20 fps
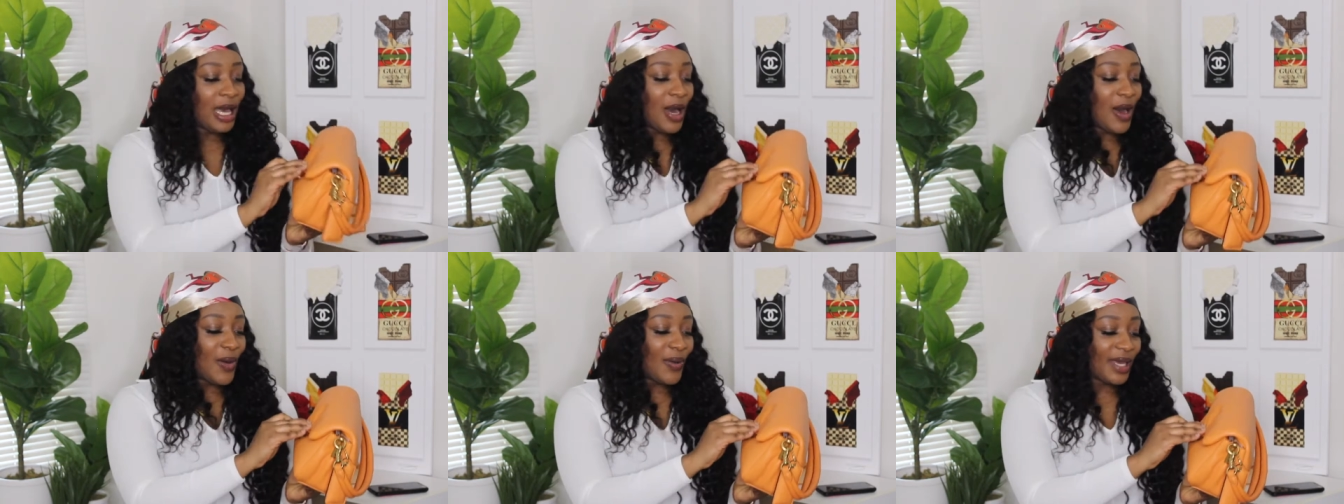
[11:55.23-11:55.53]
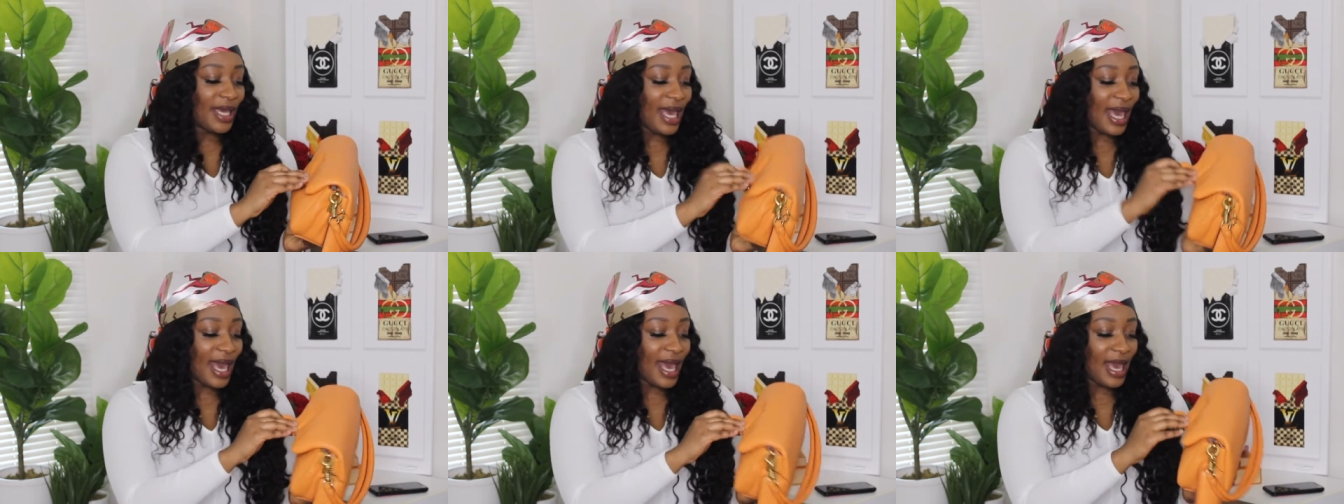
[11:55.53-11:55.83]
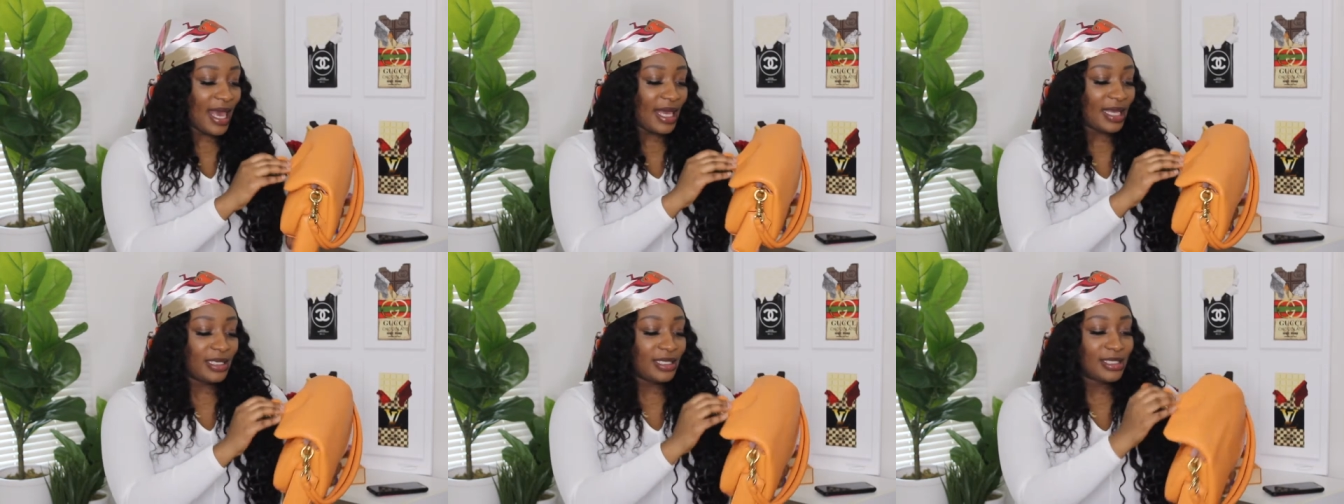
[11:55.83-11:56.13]

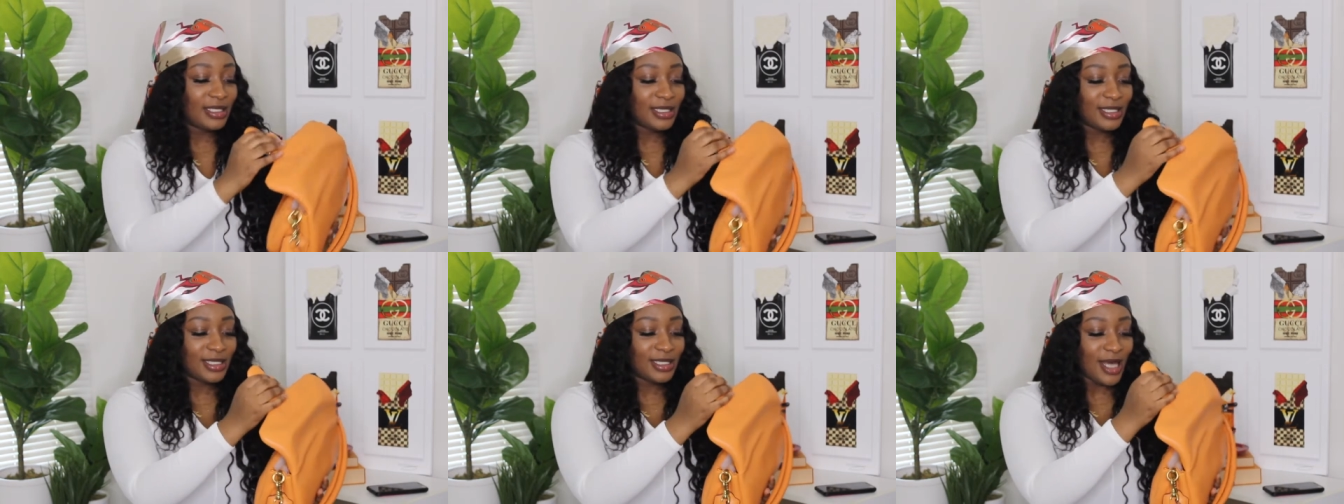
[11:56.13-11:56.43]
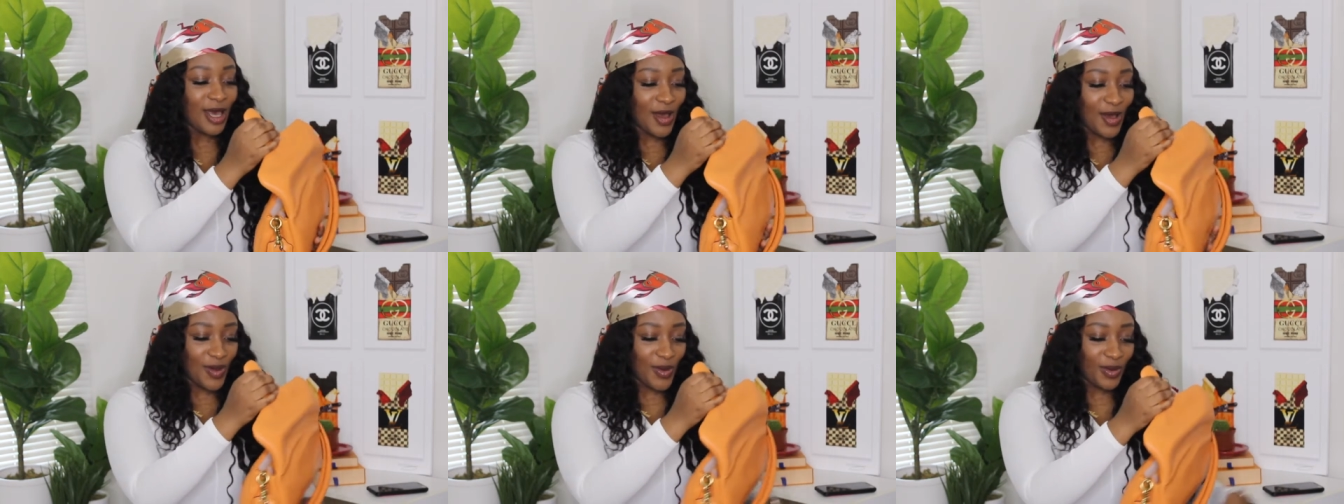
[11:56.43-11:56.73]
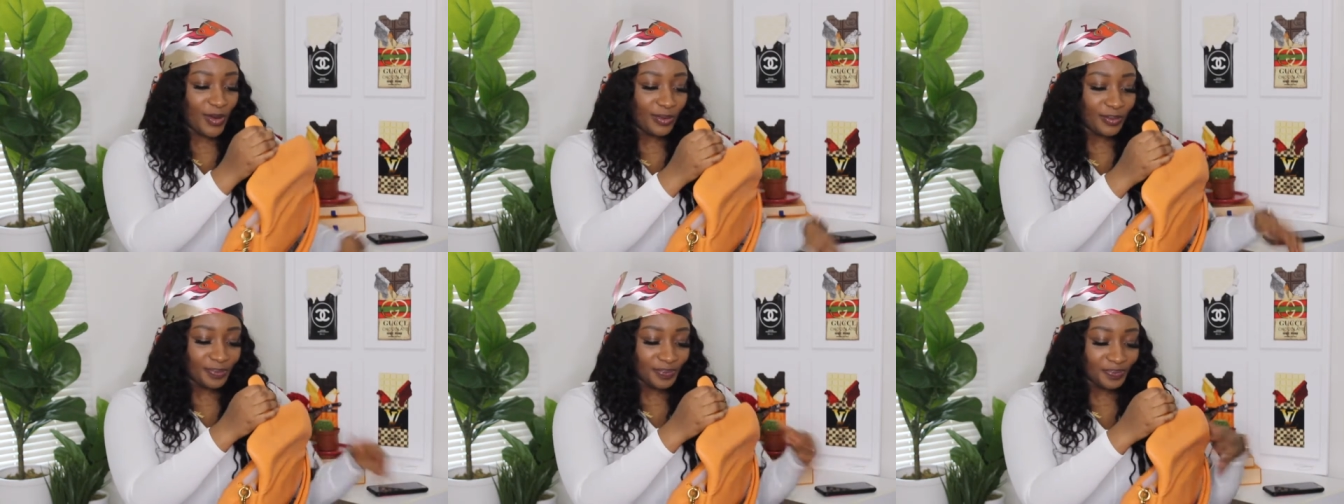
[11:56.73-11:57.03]
Okay,
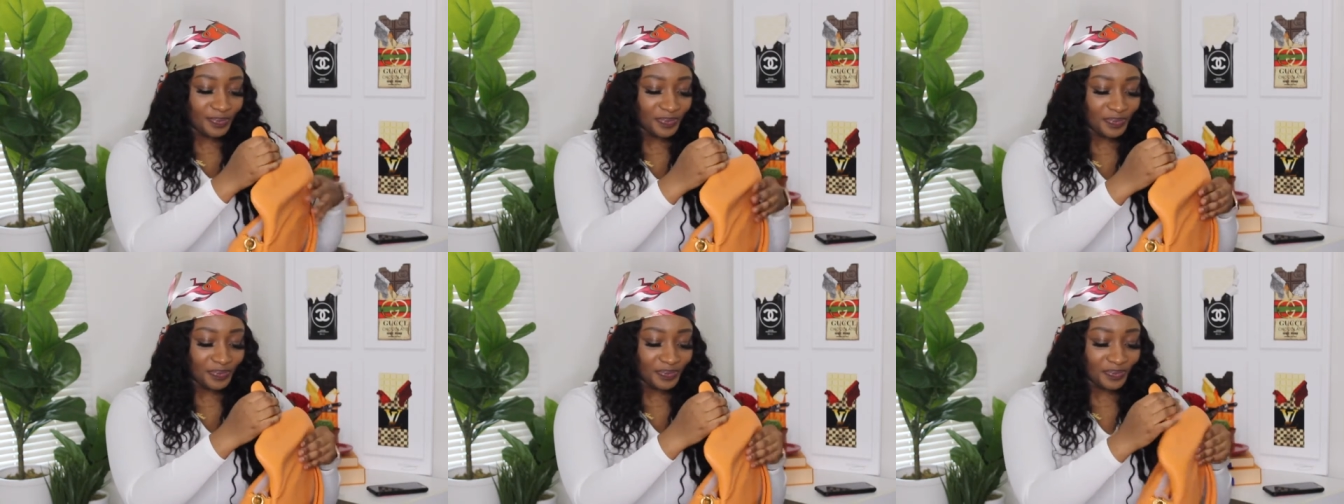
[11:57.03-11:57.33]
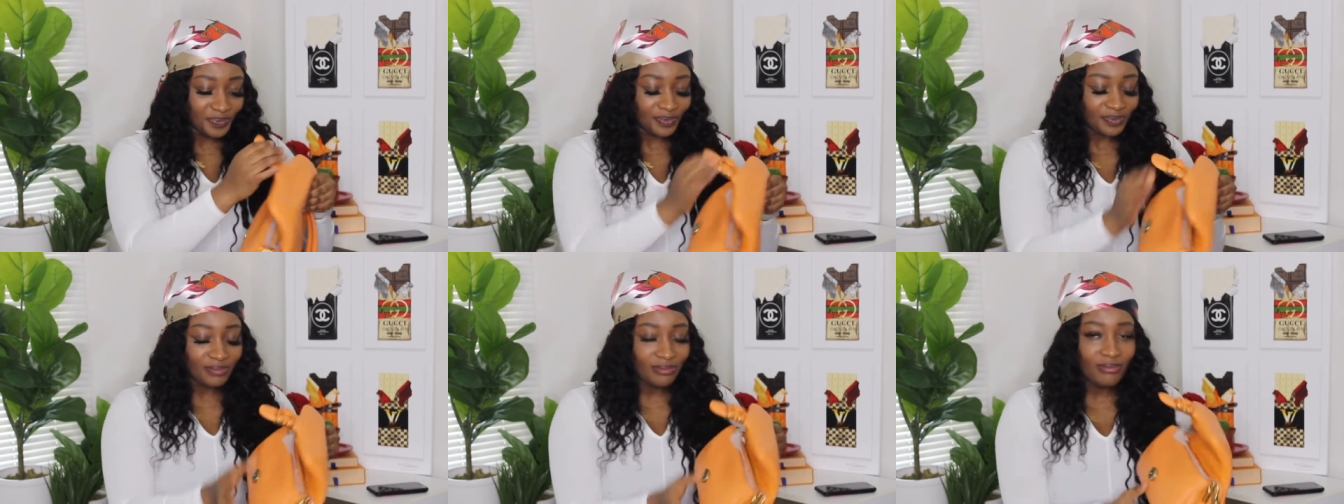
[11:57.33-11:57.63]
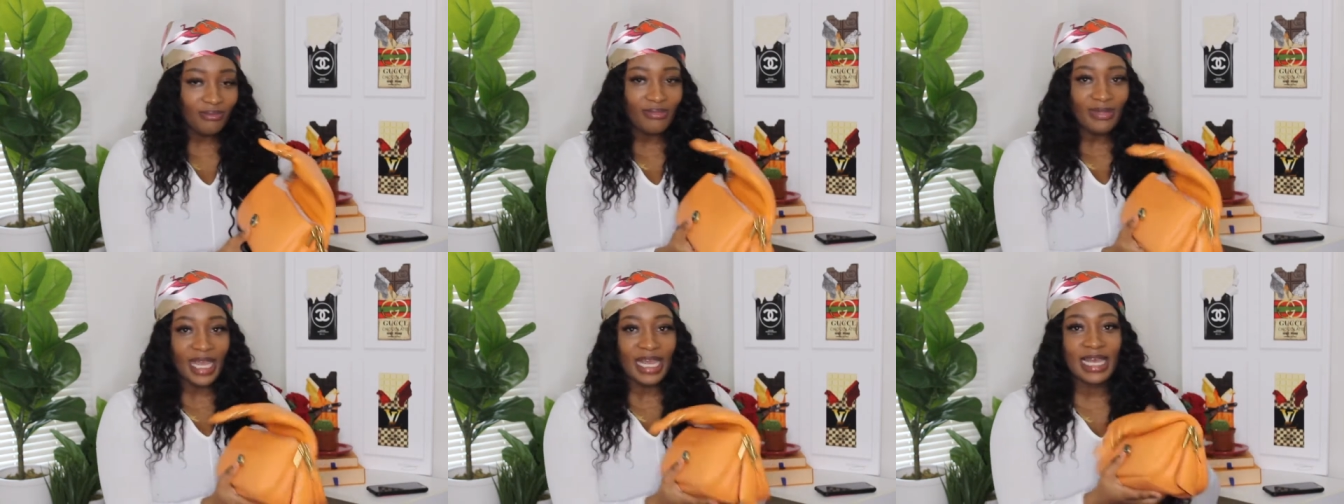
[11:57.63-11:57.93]
so
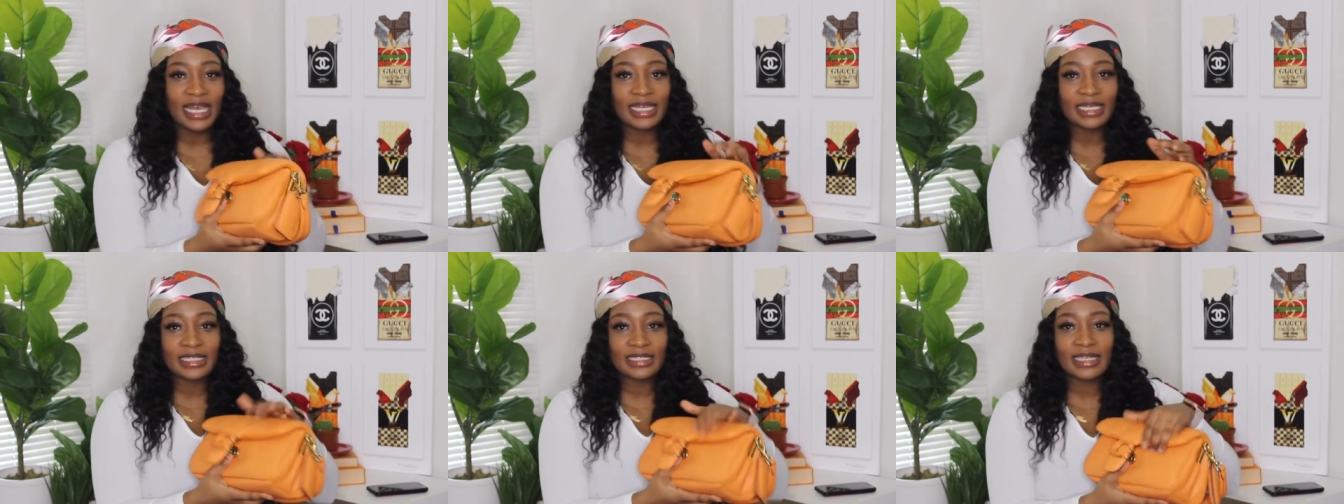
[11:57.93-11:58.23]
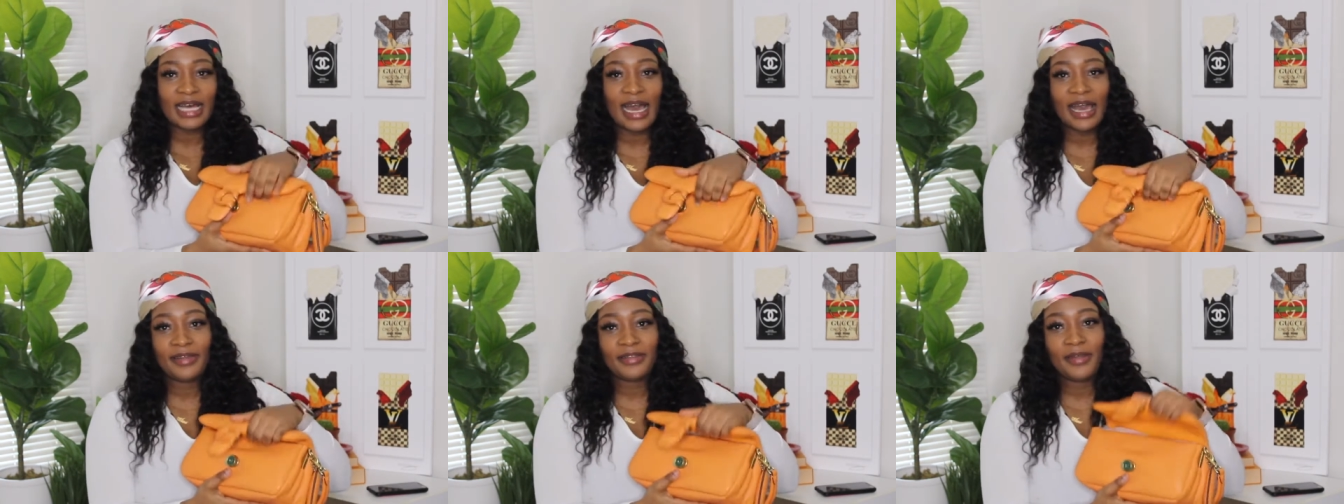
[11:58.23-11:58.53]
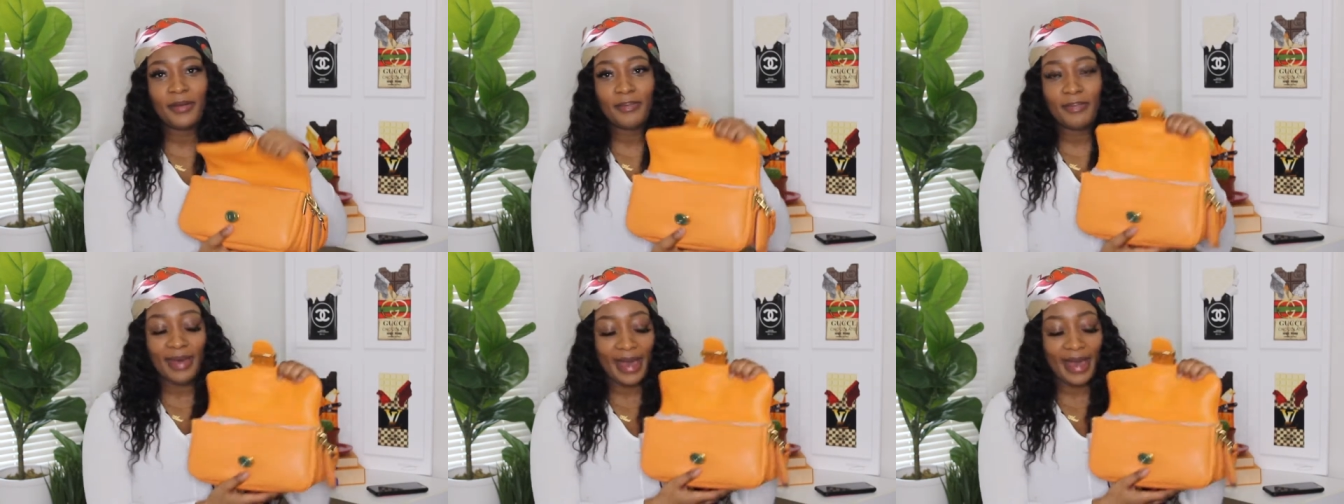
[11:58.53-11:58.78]
inside the